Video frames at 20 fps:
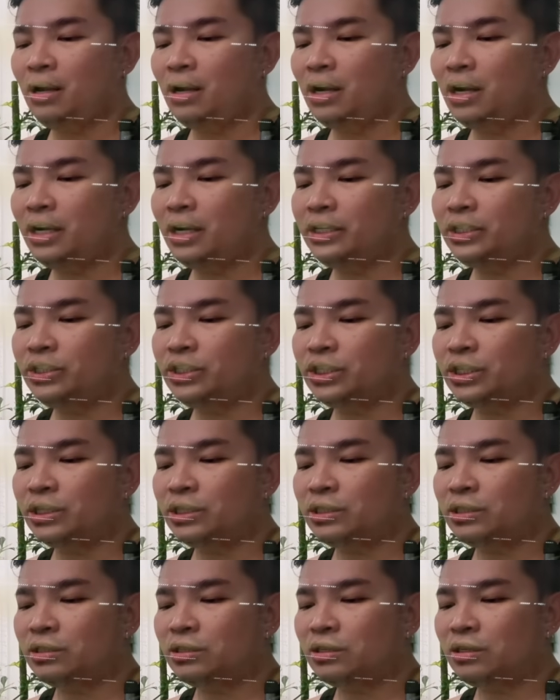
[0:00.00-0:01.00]
I
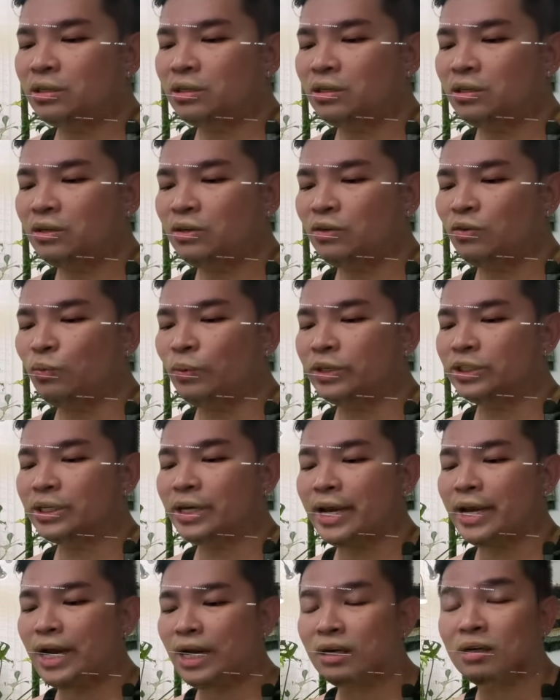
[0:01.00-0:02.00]
just wish I
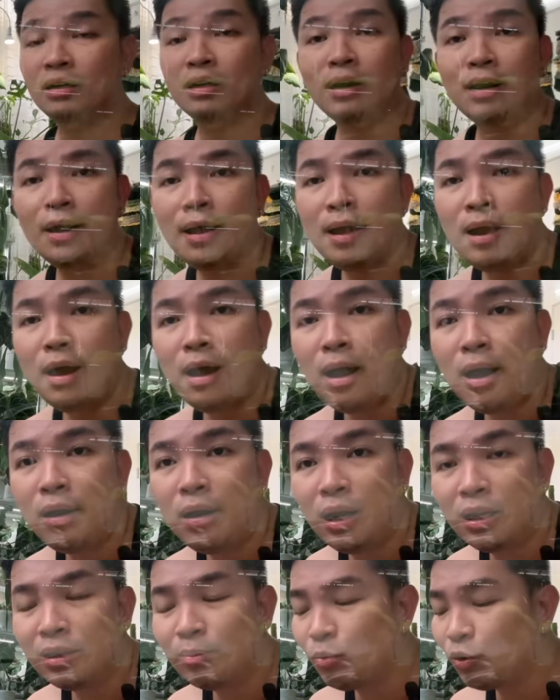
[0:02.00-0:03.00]
had a
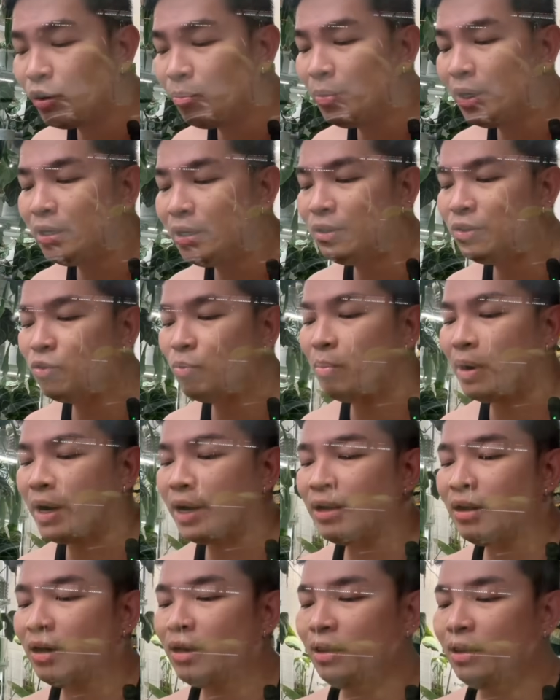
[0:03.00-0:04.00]
lot more money to buy
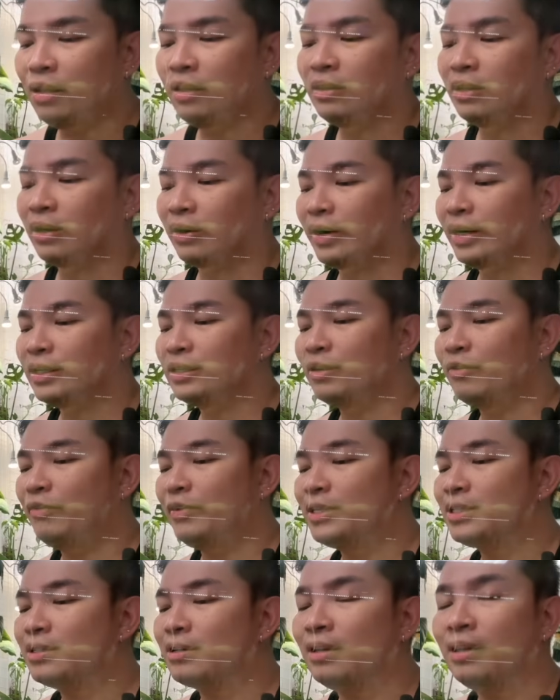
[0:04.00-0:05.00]
the rest of
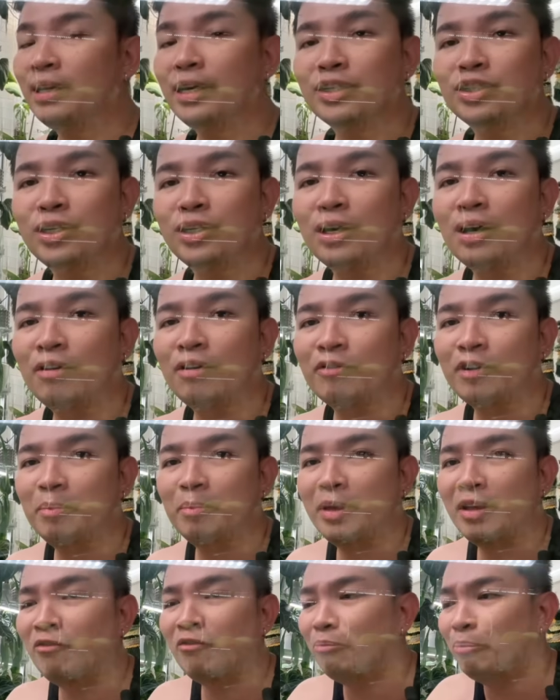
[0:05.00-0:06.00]
his collection off from
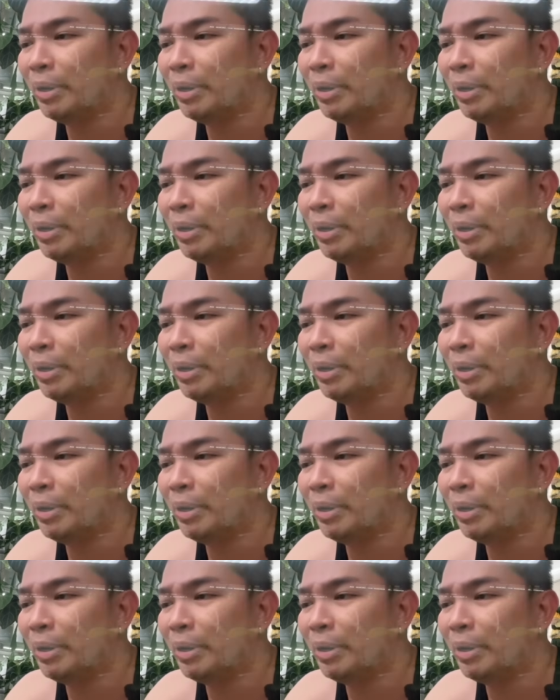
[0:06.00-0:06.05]
him.